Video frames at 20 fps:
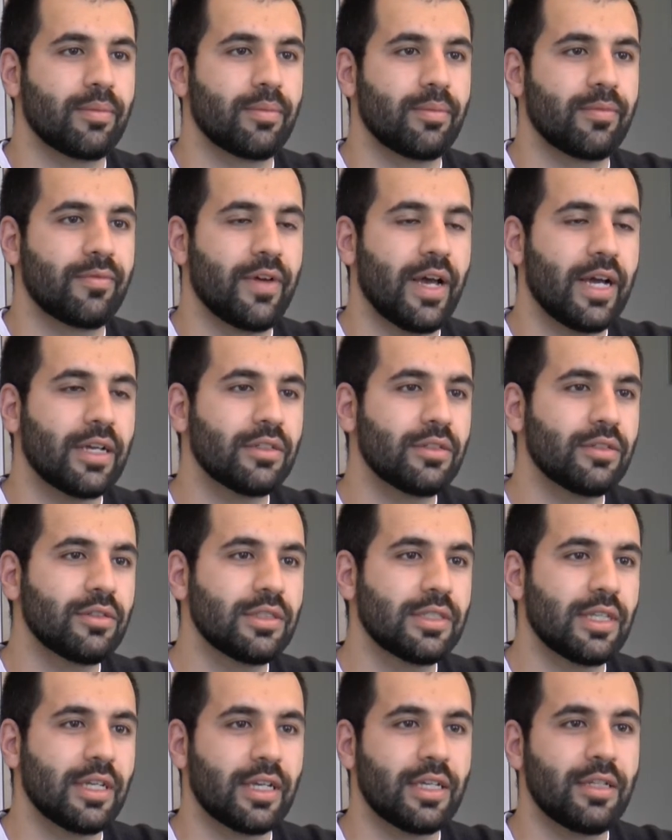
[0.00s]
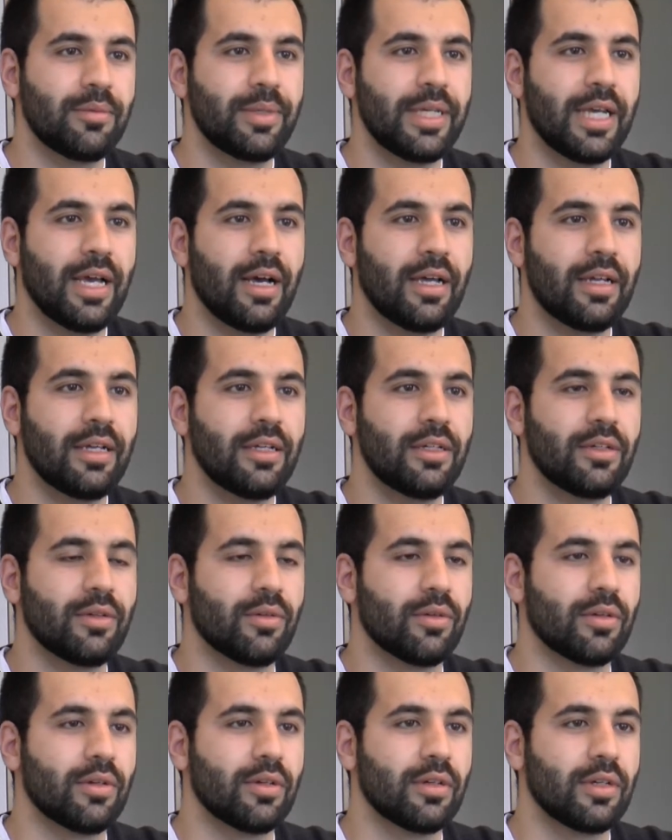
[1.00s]
factors that can be added
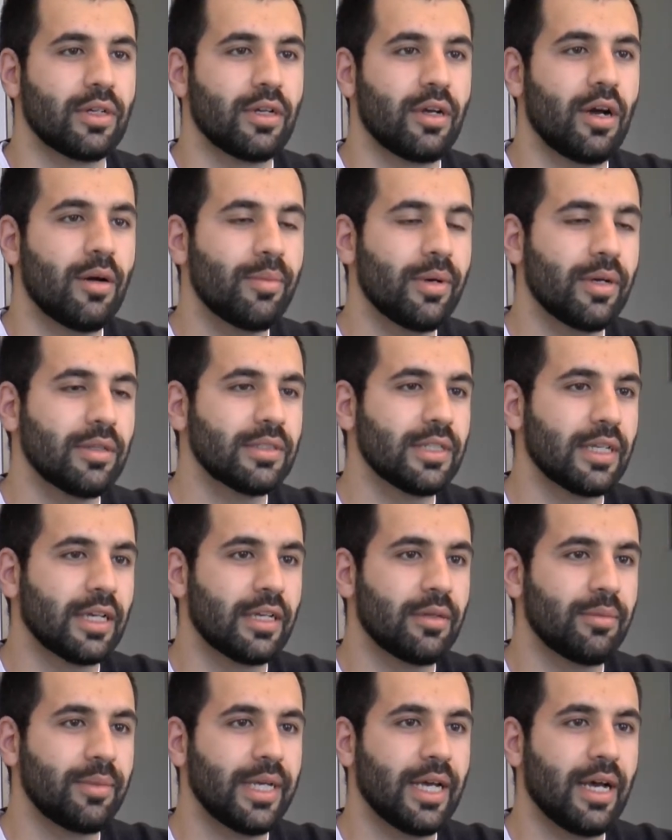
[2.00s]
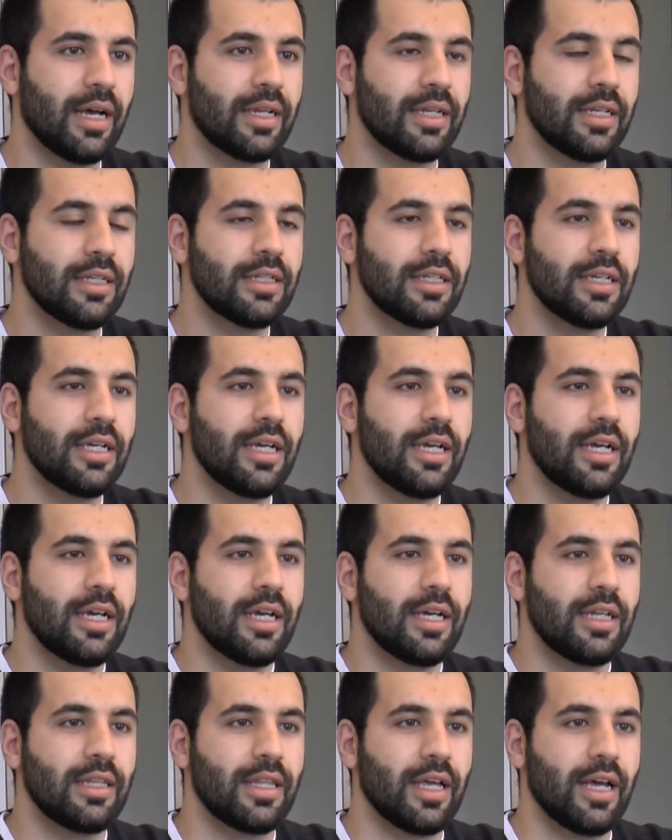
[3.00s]
or compounds that could be added
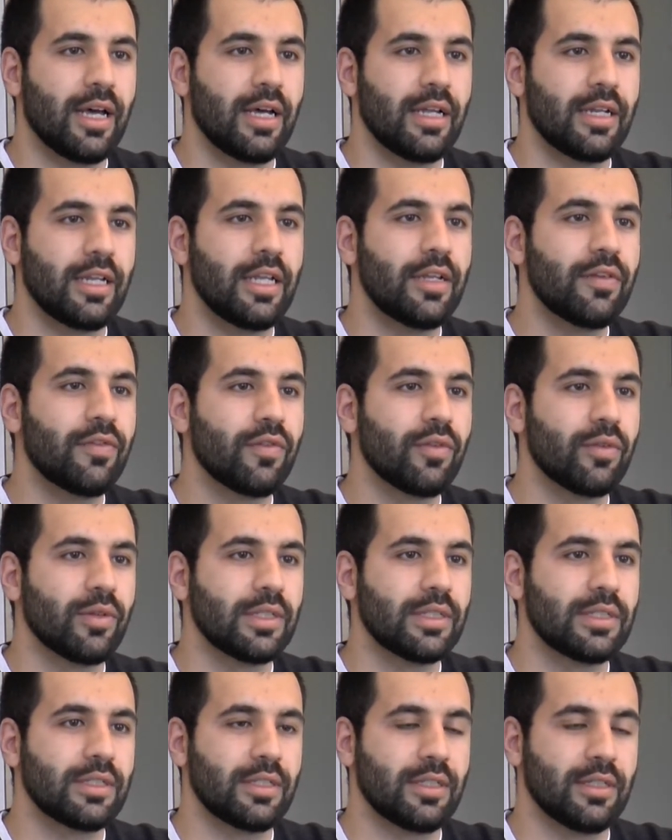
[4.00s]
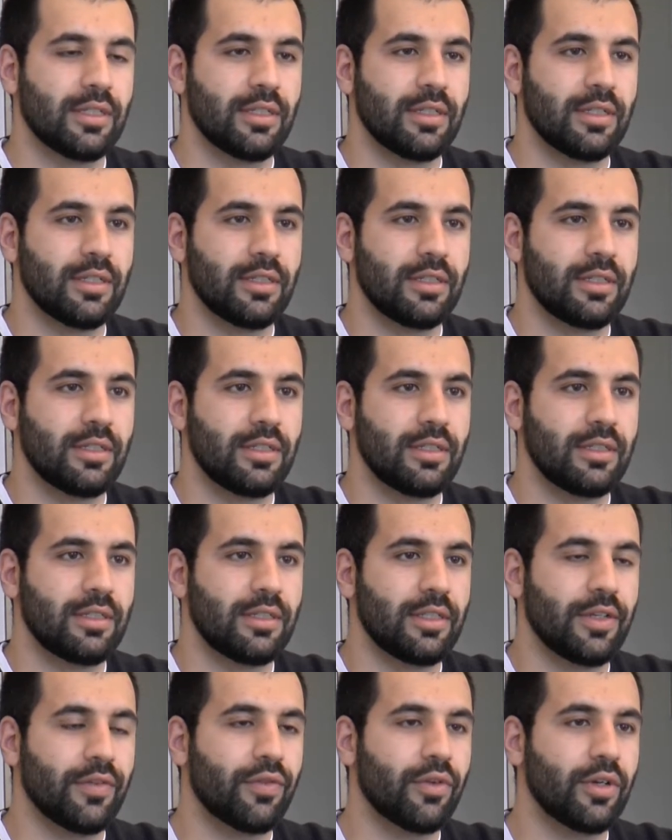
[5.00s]
that influence the
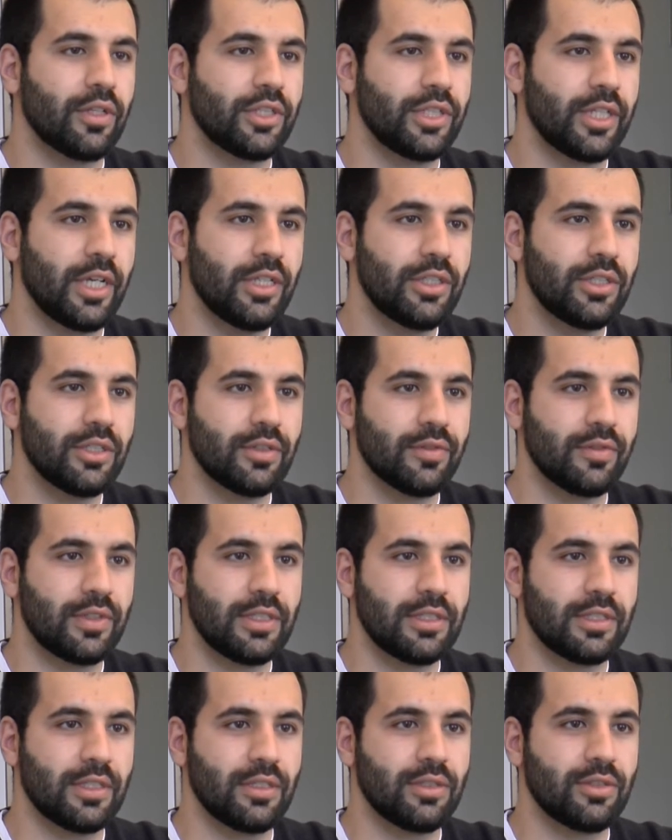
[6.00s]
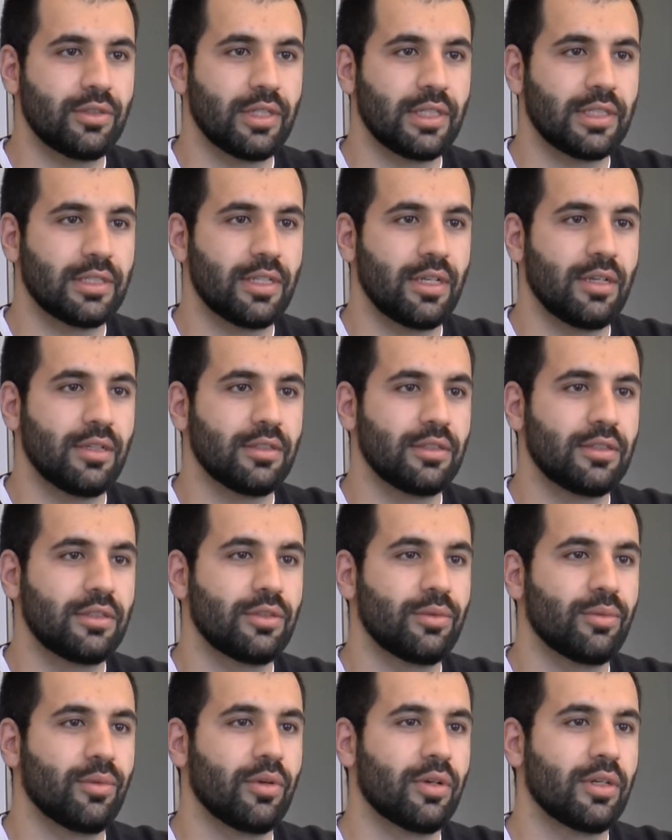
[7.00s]
differentiation of these dendritic cells
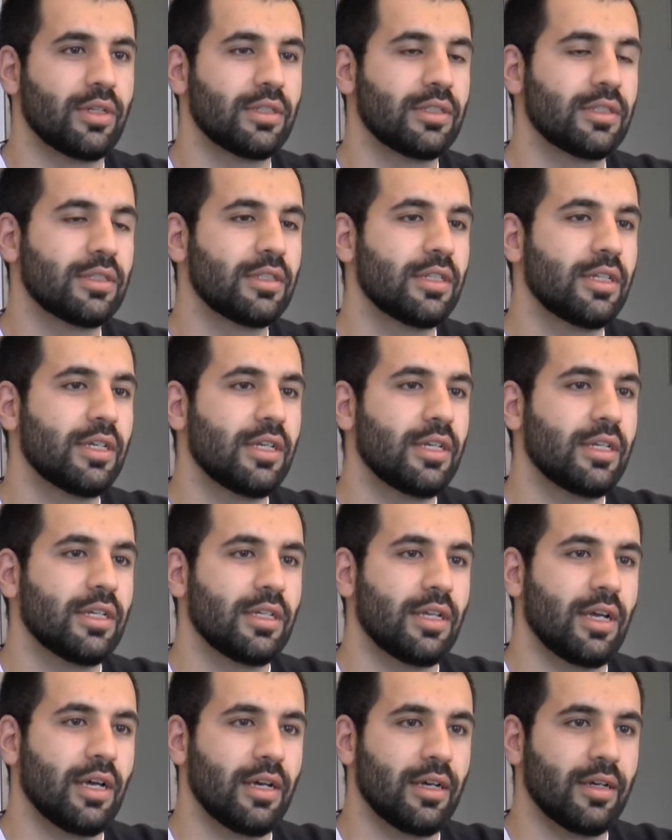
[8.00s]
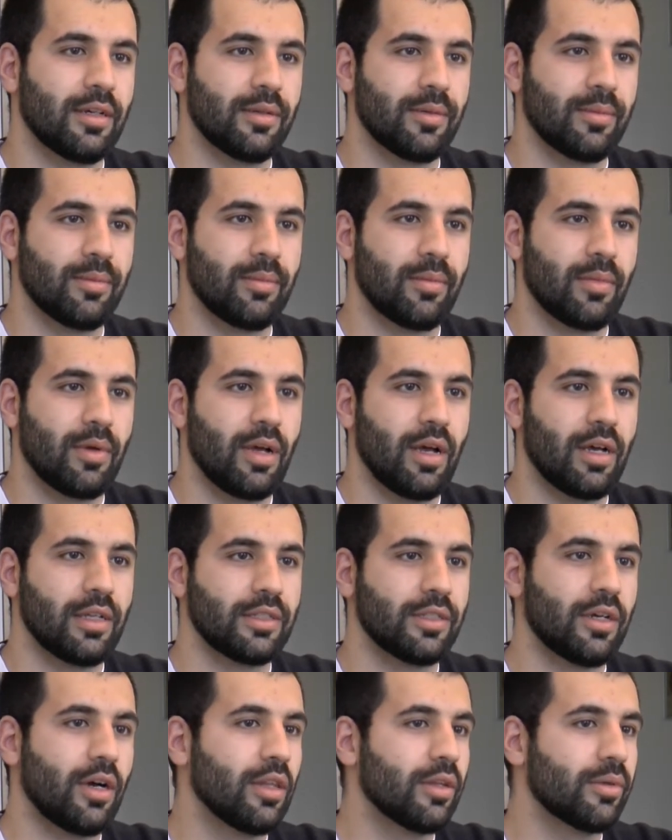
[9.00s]
towards a
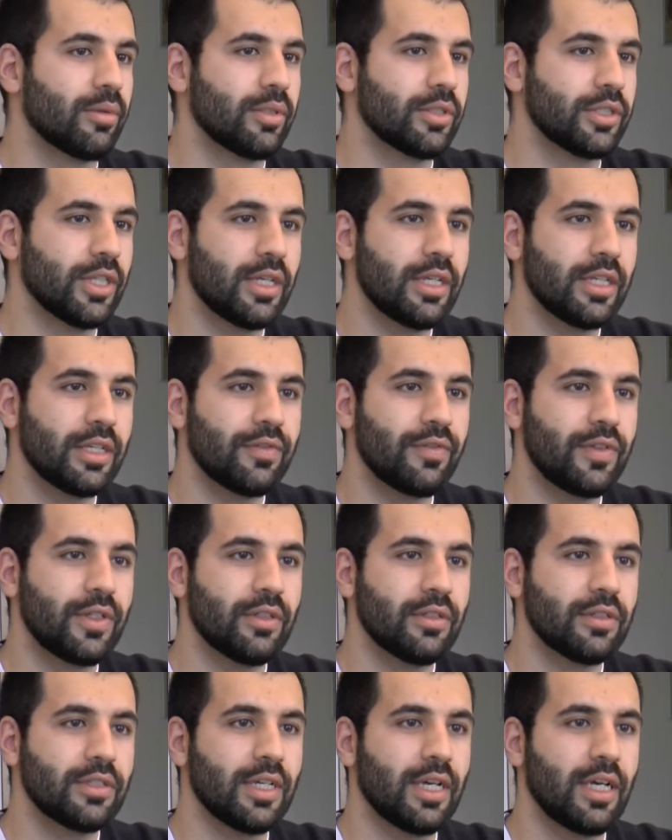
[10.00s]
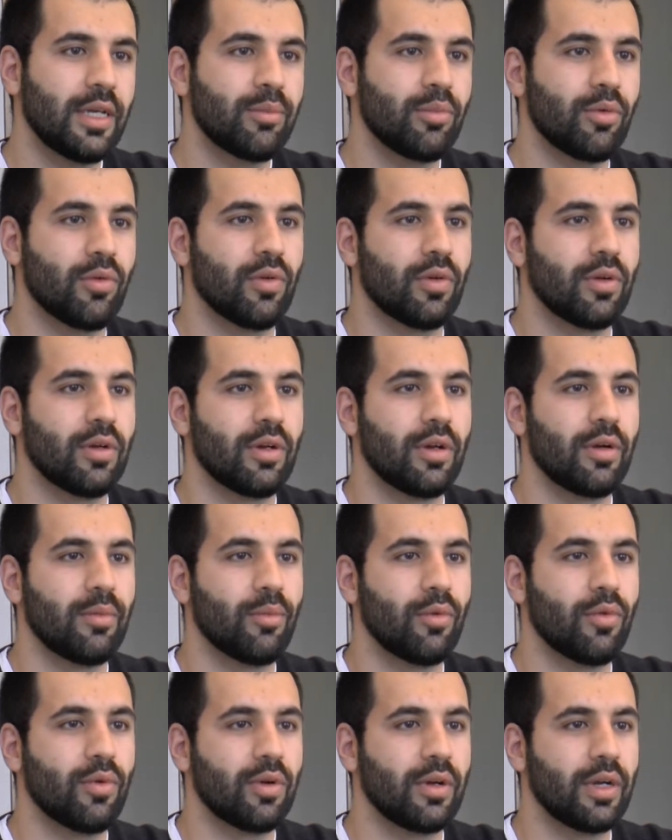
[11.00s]
tolerogenic phenotype or a
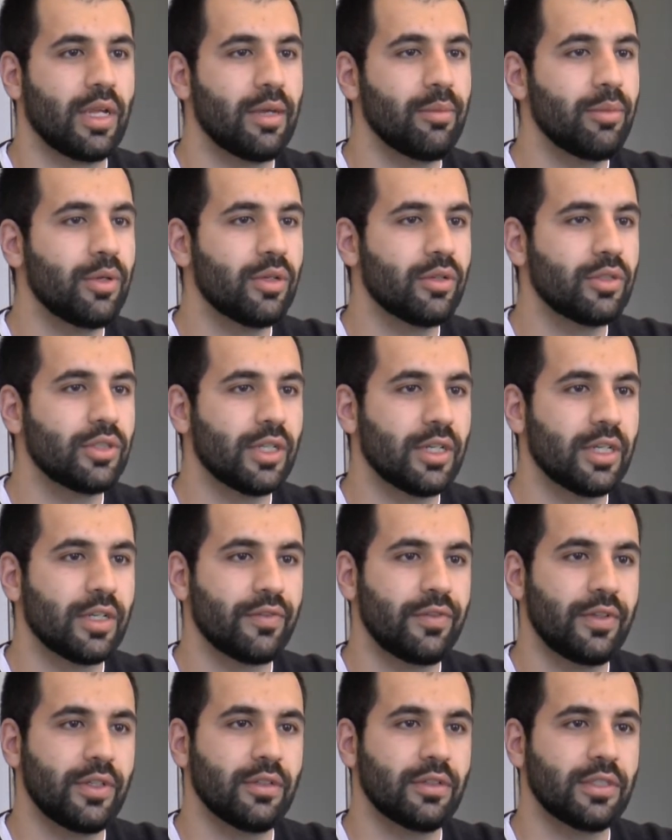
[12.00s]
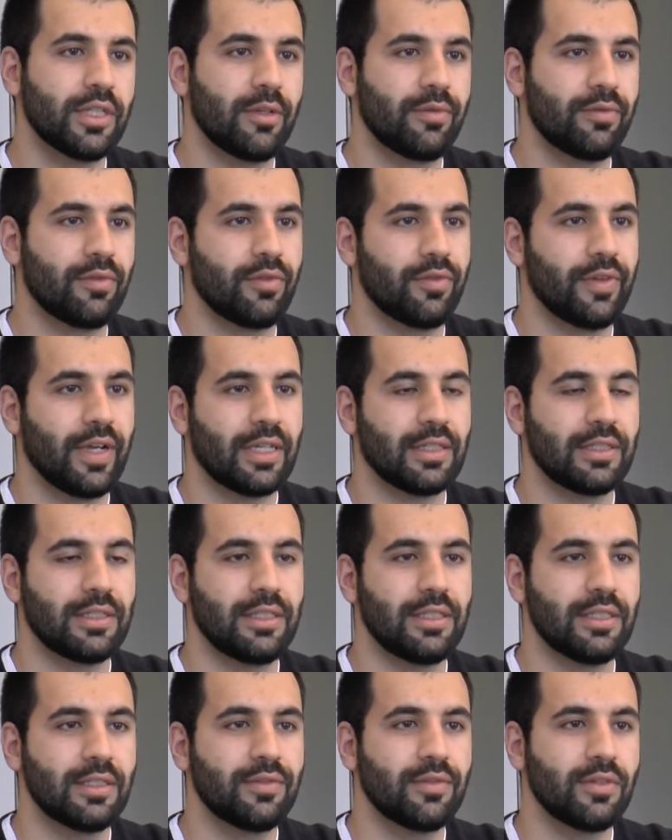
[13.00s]
more immunogenic phenotype for
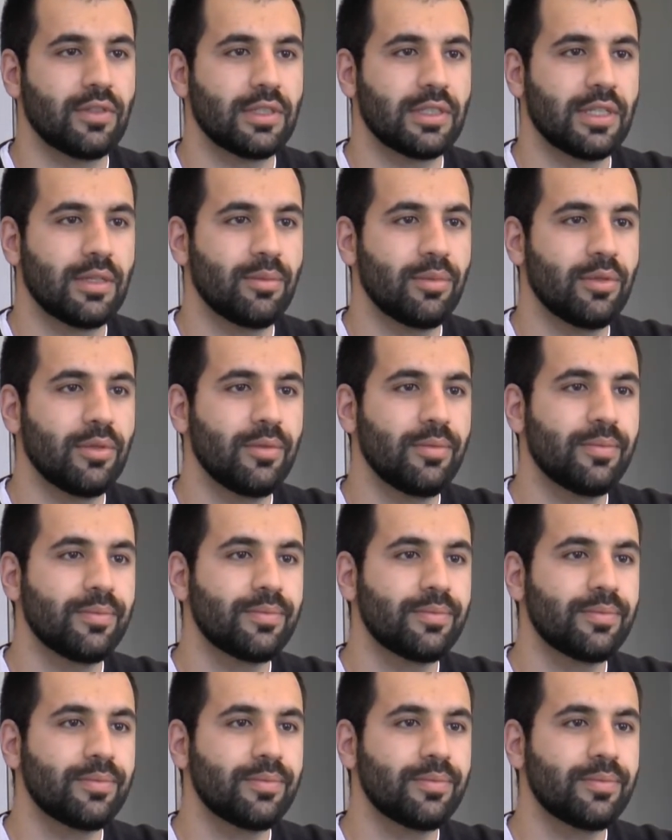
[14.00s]
vaccines, for example.